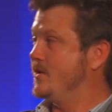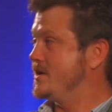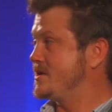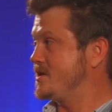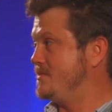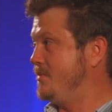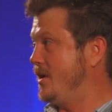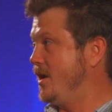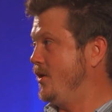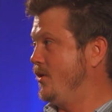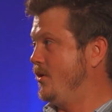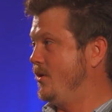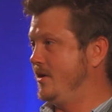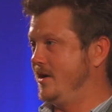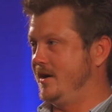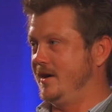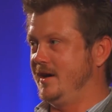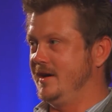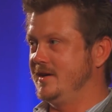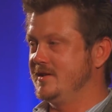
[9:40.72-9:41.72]
what smart
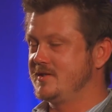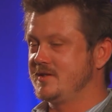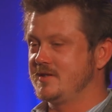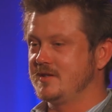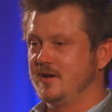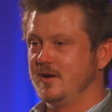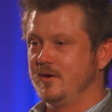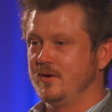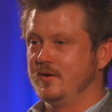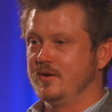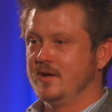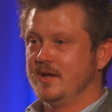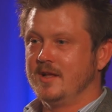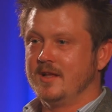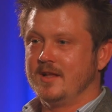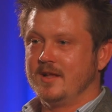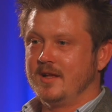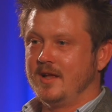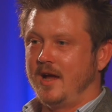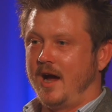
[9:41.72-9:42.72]
horror is, so
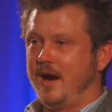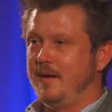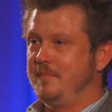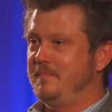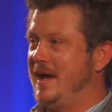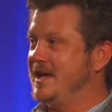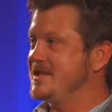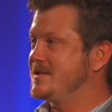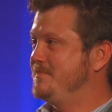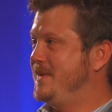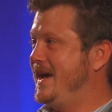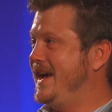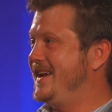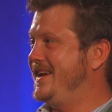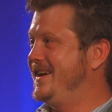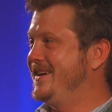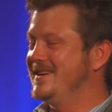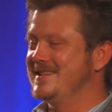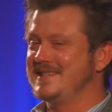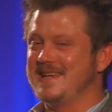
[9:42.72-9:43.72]
our best bet
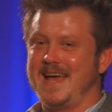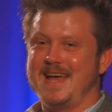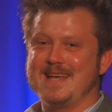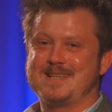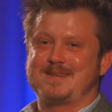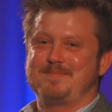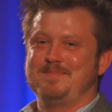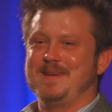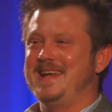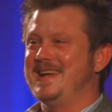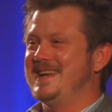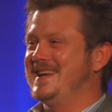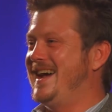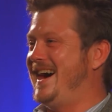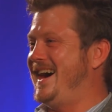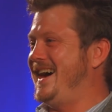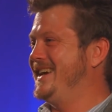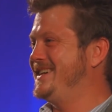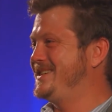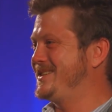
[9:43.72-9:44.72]
here is
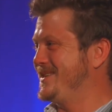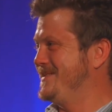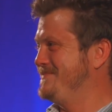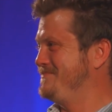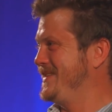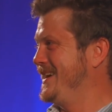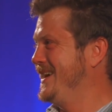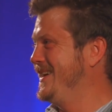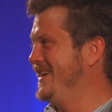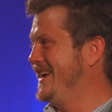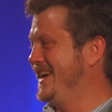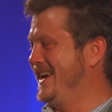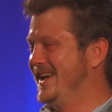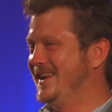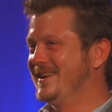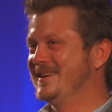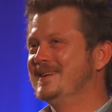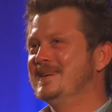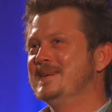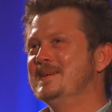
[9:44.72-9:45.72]
espionage or
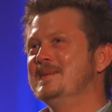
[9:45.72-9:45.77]
period.